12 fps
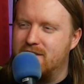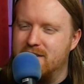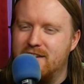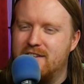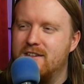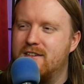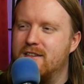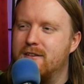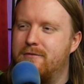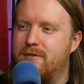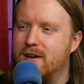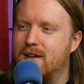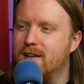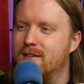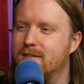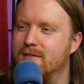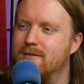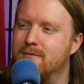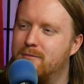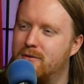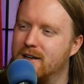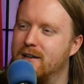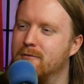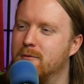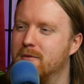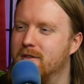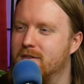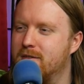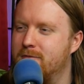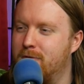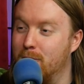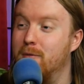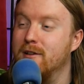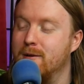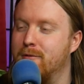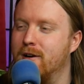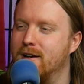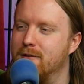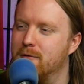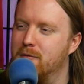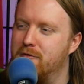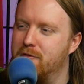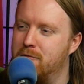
Just listen to the fucking pregnant woman's formerly pregnant woman's